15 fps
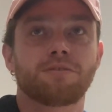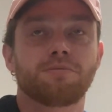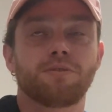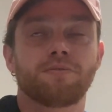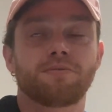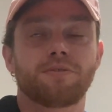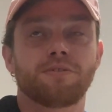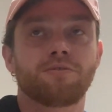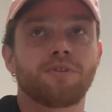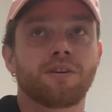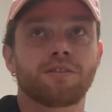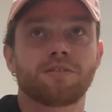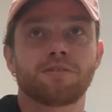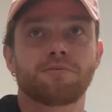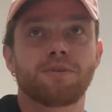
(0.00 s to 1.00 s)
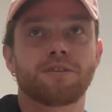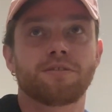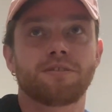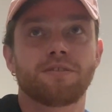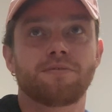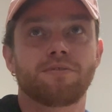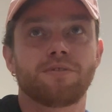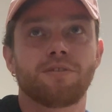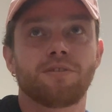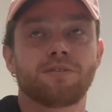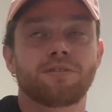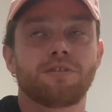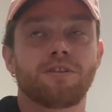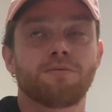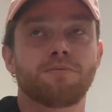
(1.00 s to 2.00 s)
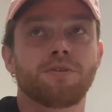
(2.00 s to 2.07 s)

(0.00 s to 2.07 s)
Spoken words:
off the drugs especially for a long time,